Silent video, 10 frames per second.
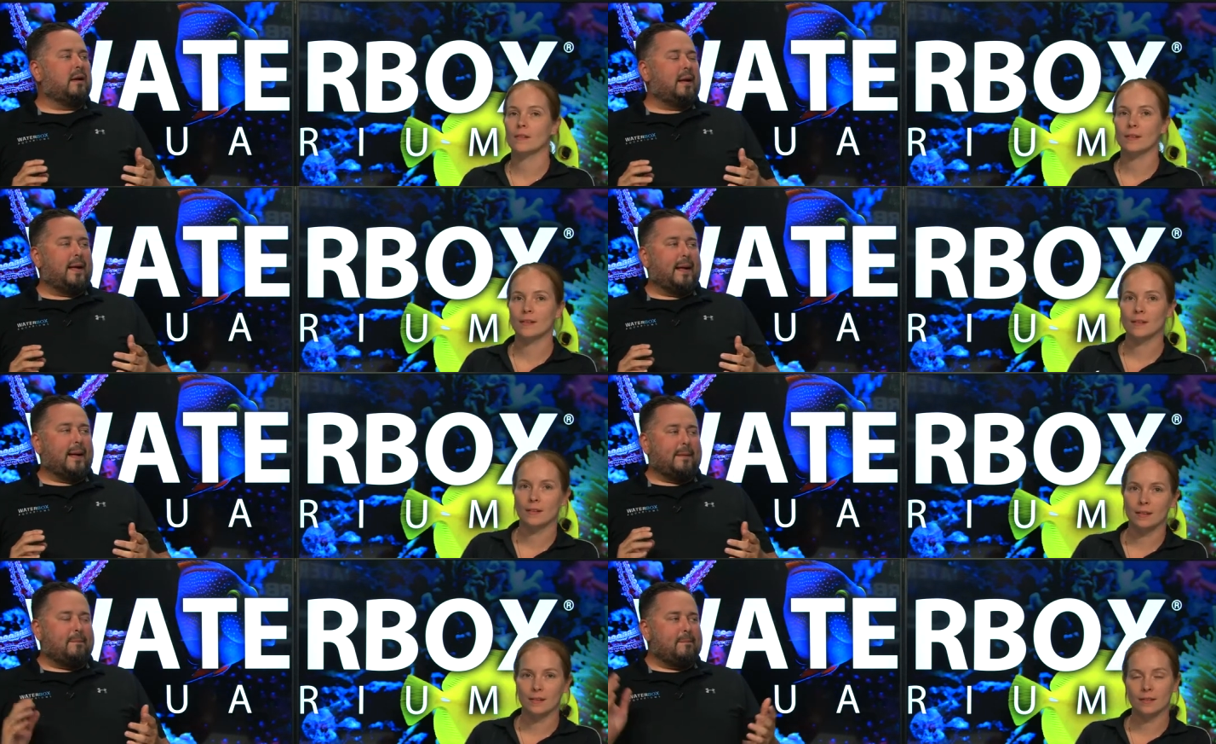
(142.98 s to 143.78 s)

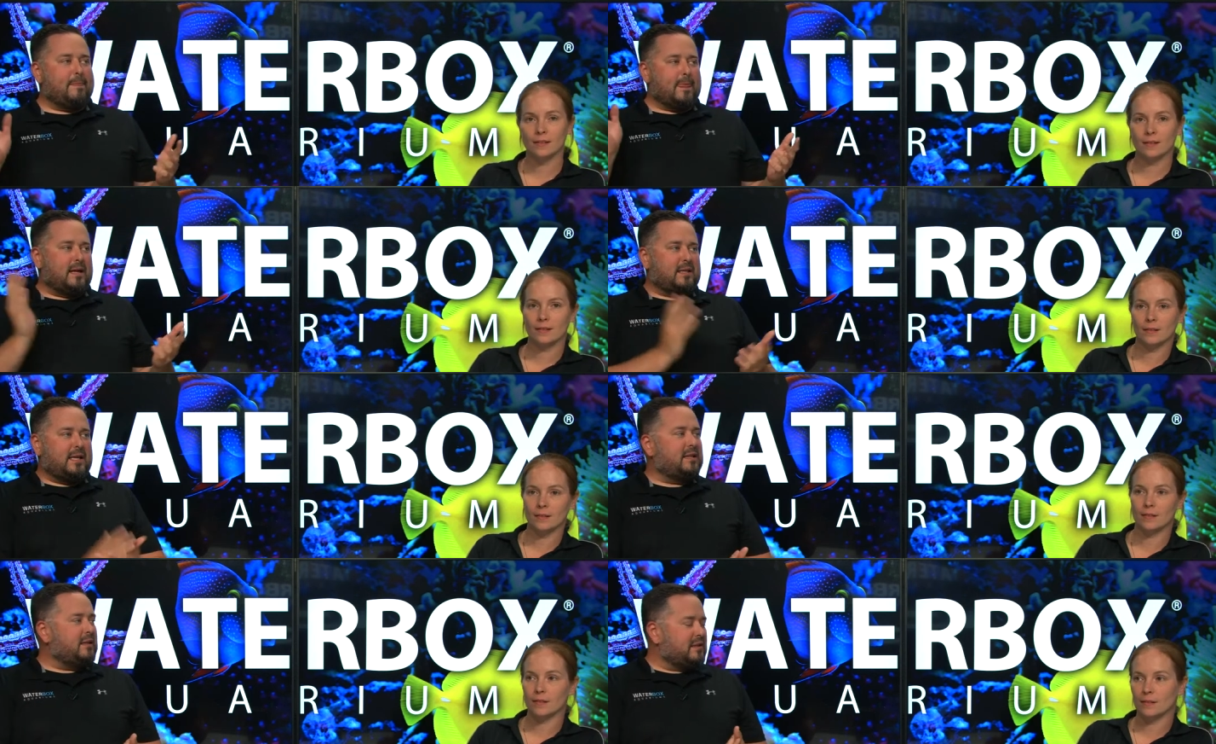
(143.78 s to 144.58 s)
Speaker 1: Um, at the
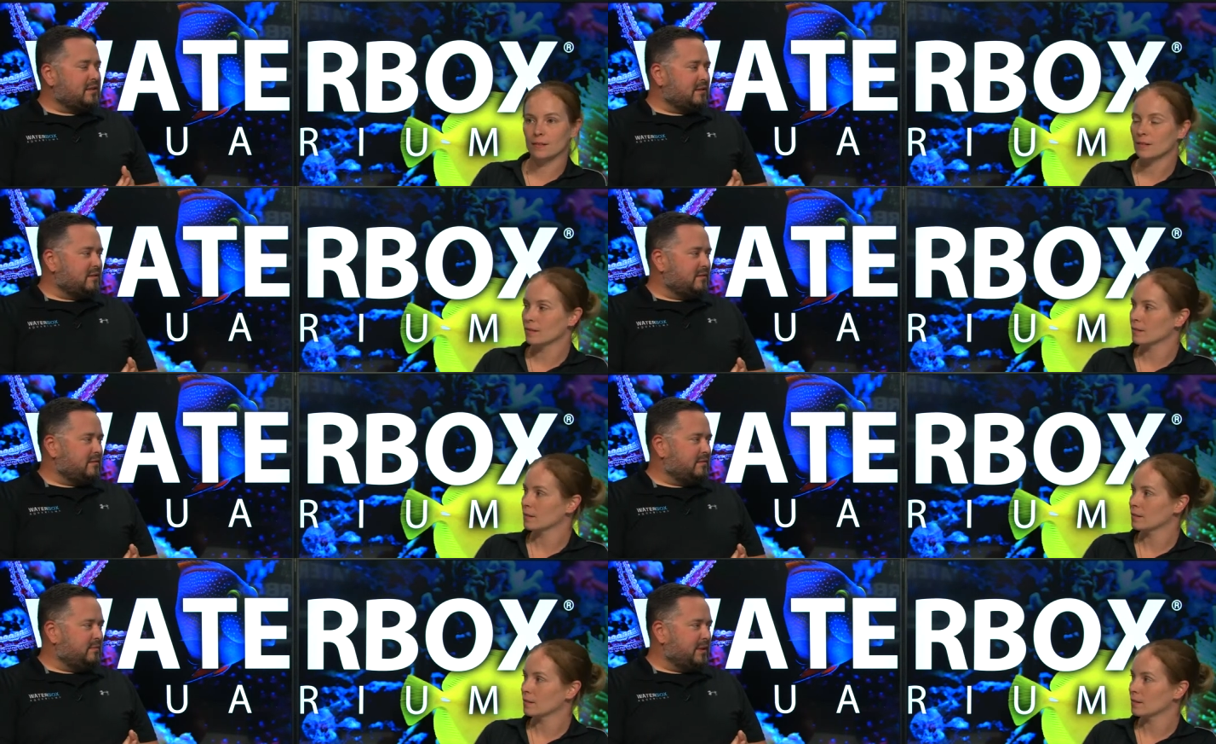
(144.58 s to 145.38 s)
end of this
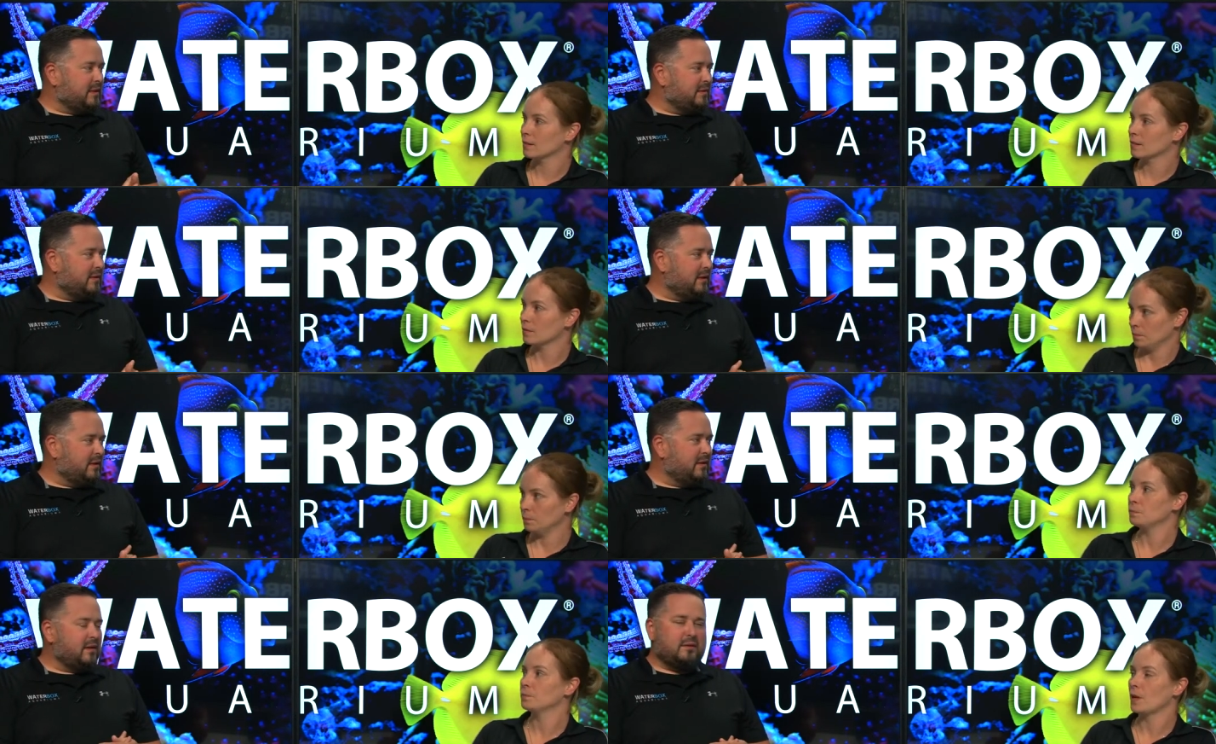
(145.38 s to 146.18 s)
build. Mm -hmm.
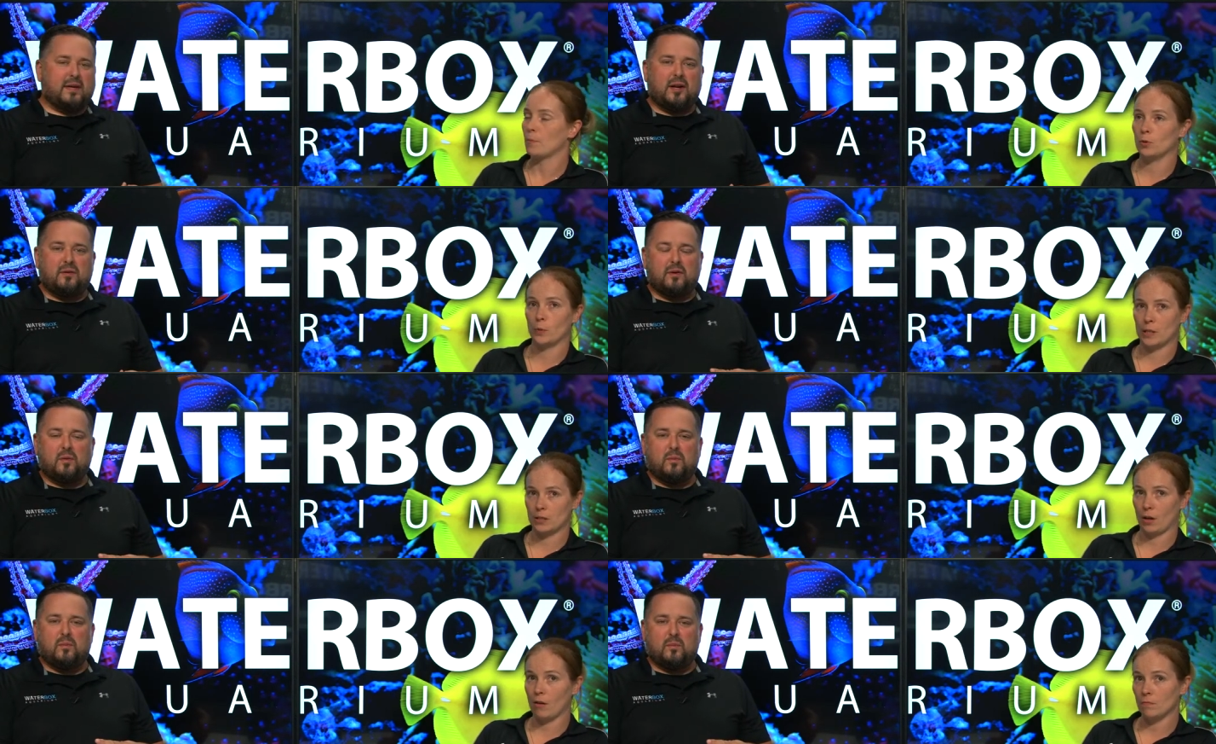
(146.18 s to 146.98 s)
Couple more weeks to, to,
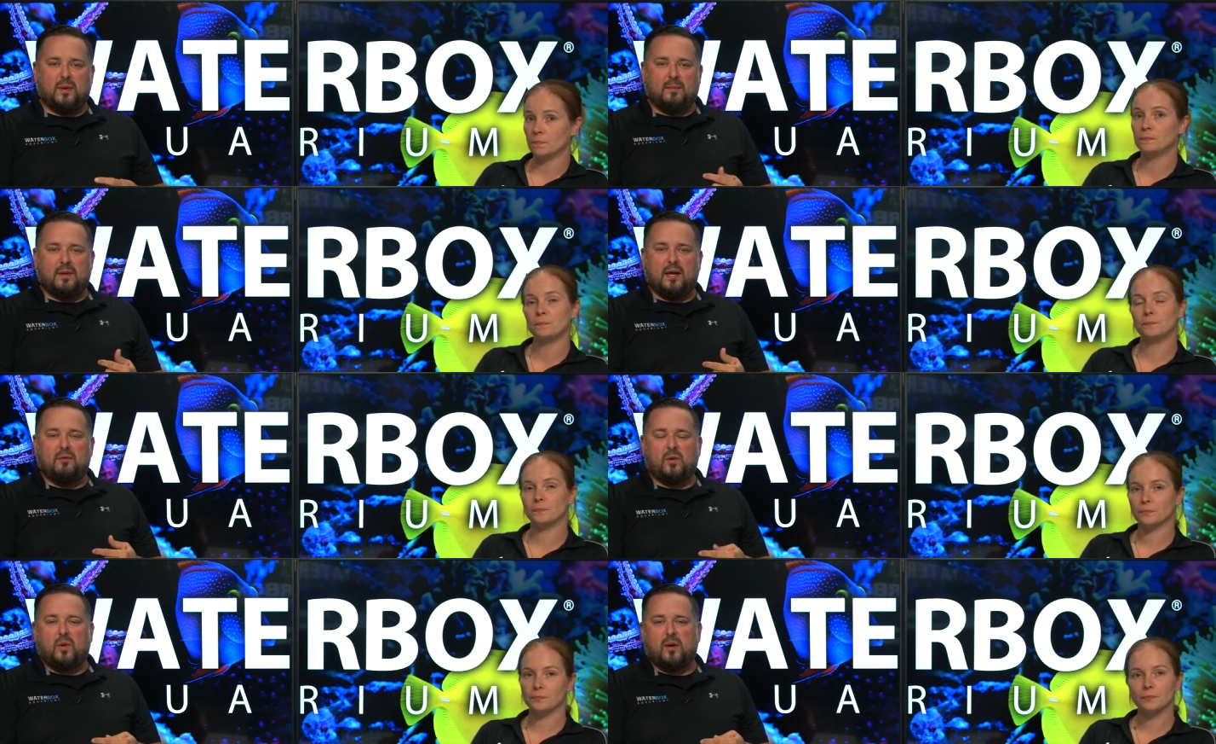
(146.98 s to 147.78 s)
go. Yep, you head
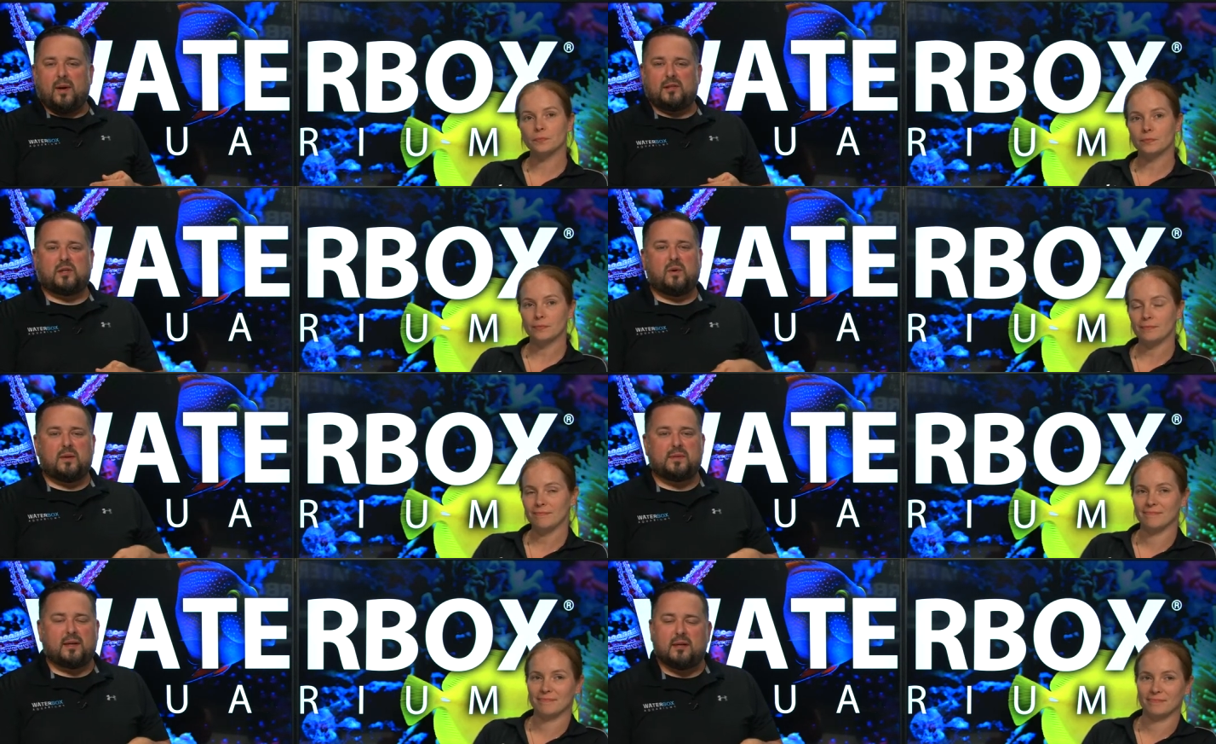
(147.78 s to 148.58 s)
over to
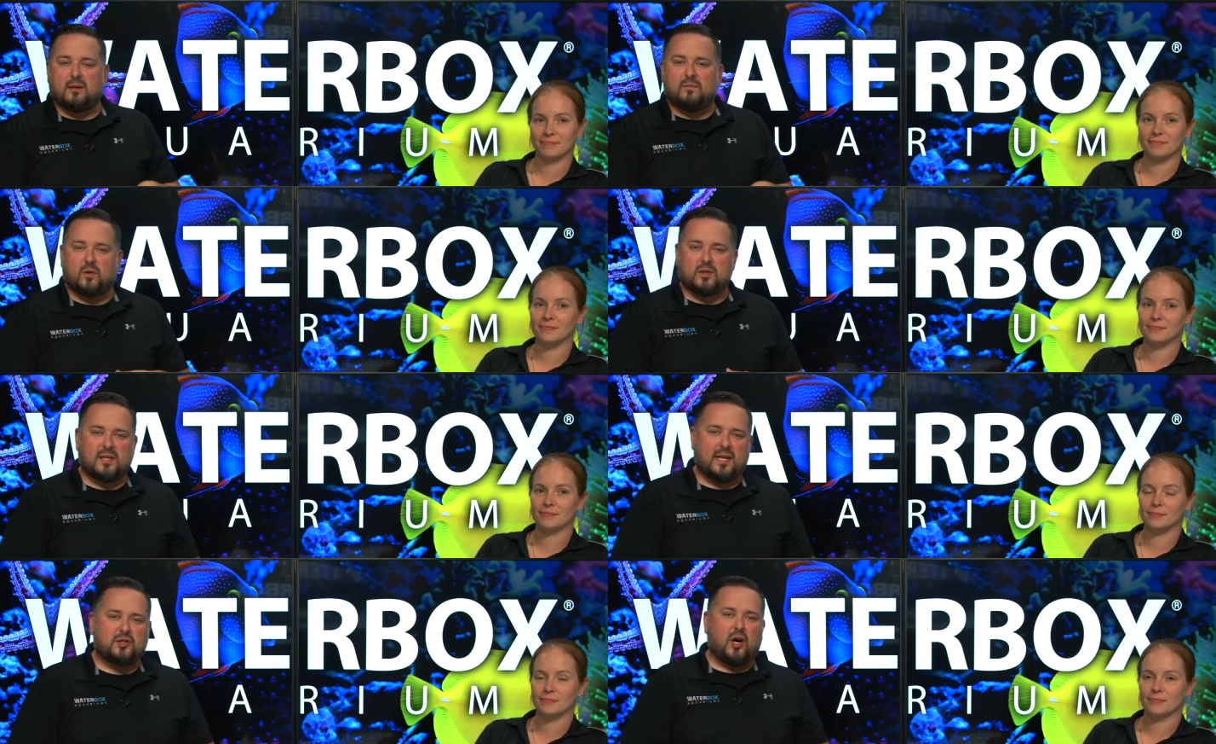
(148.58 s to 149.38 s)
waterboxaquariums.com forward
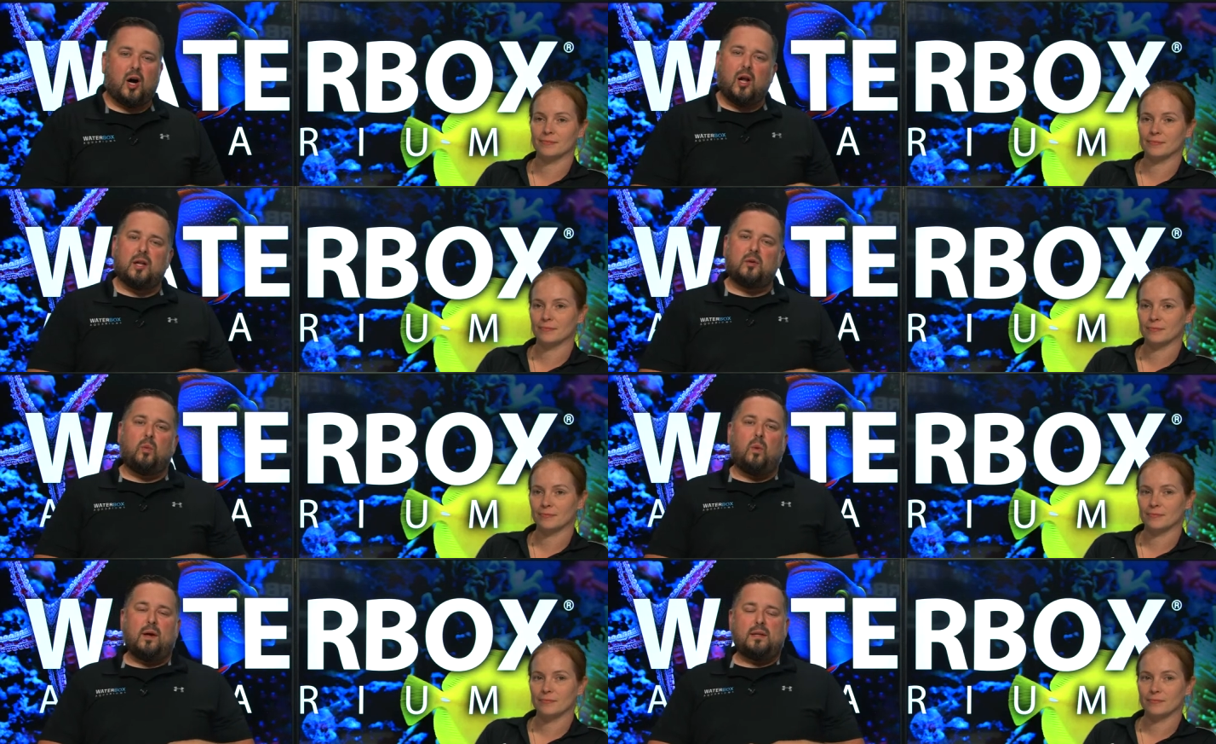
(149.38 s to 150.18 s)
slash all in
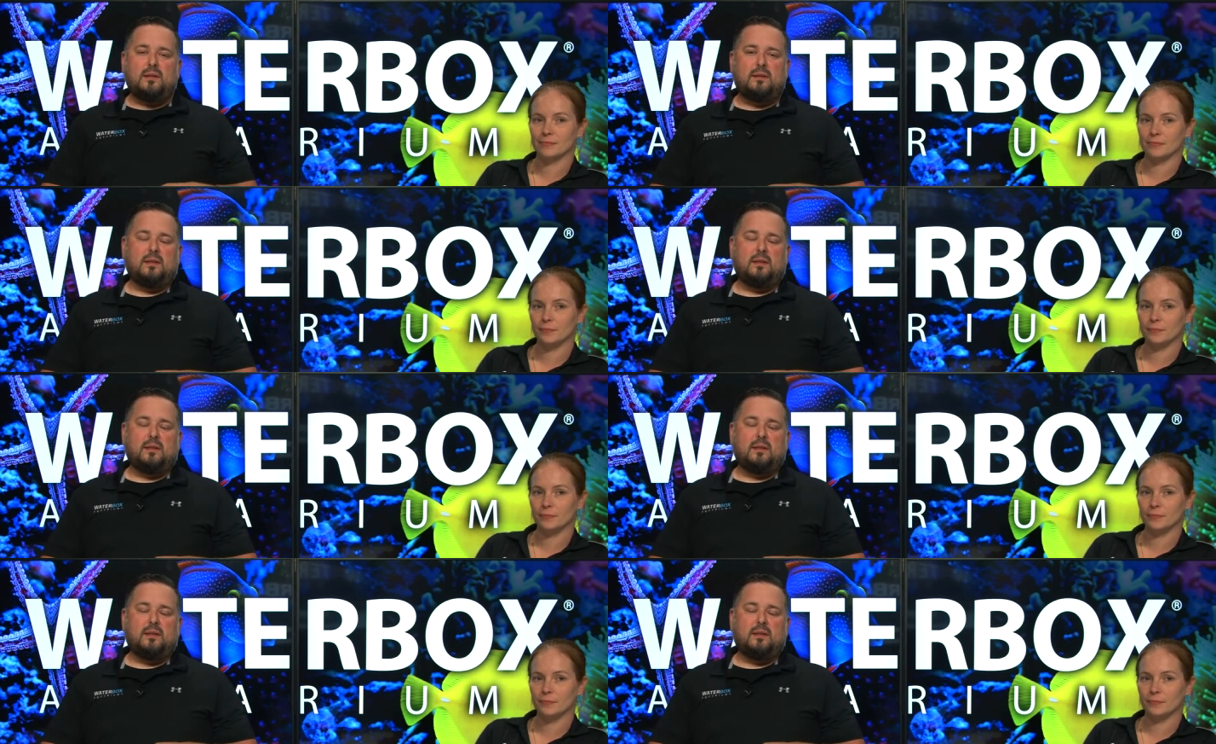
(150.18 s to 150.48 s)
one.